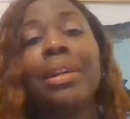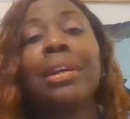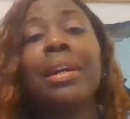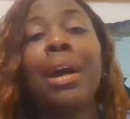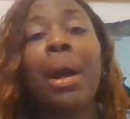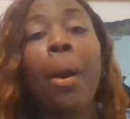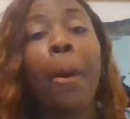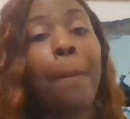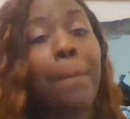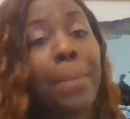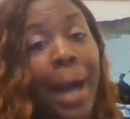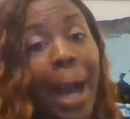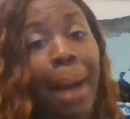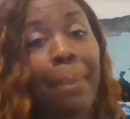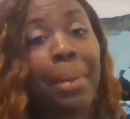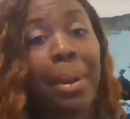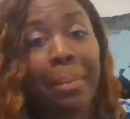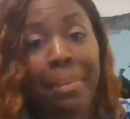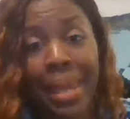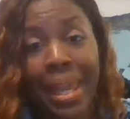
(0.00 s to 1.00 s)

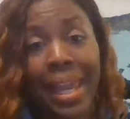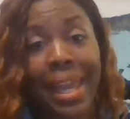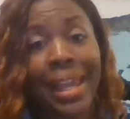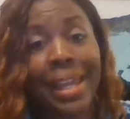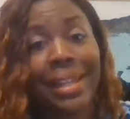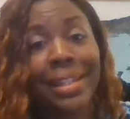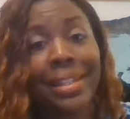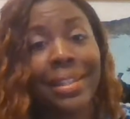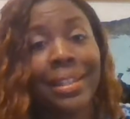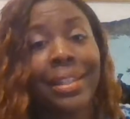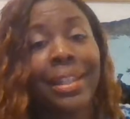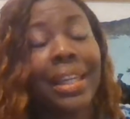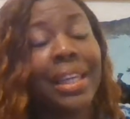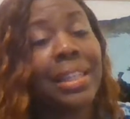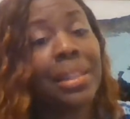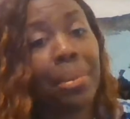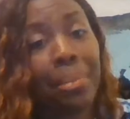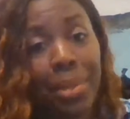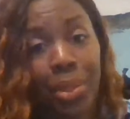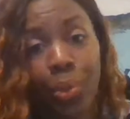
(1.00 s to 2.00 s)
Obama made
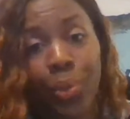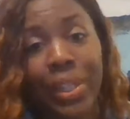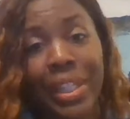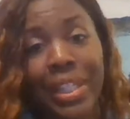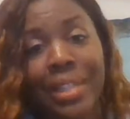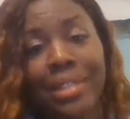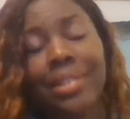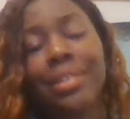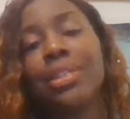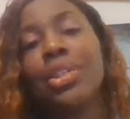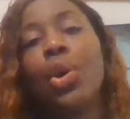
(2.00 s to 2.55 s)
in the Middle East.